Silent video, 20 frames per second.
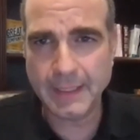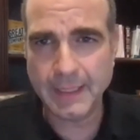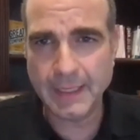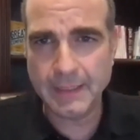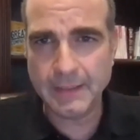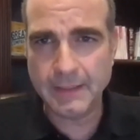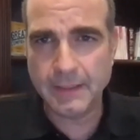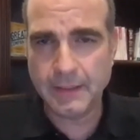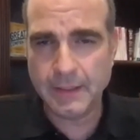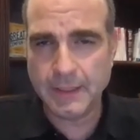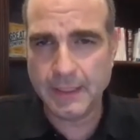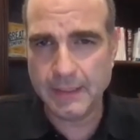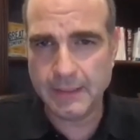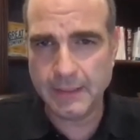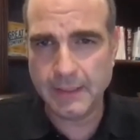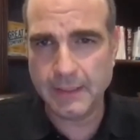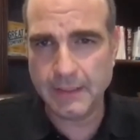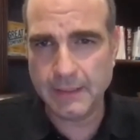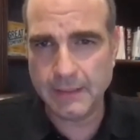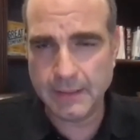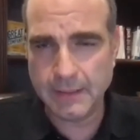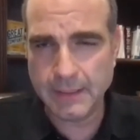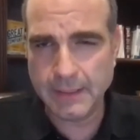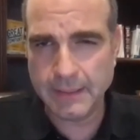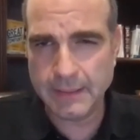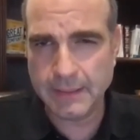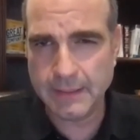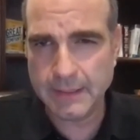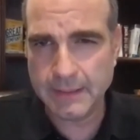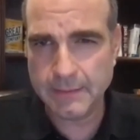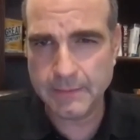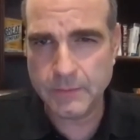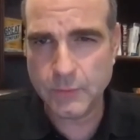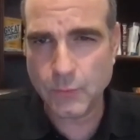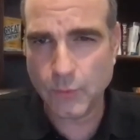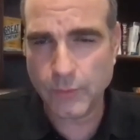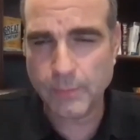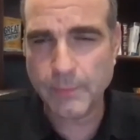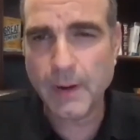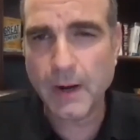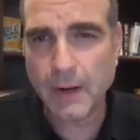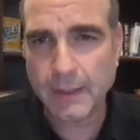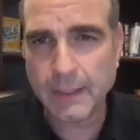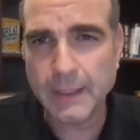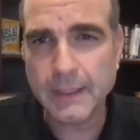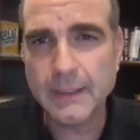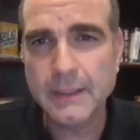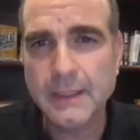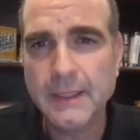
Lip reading: and in the North America.